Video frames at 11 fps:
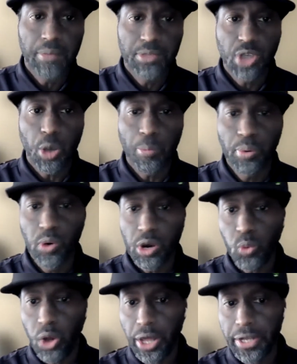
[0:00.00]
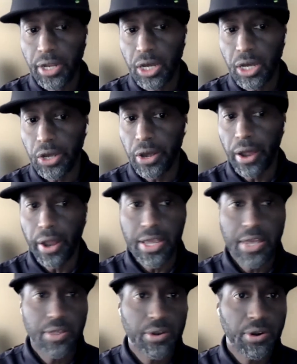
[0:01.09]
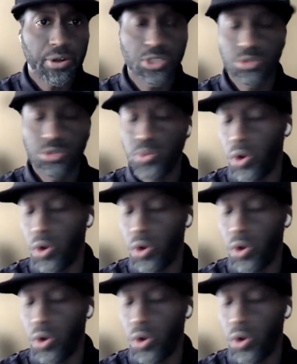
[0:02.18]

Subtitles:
So port 1 on either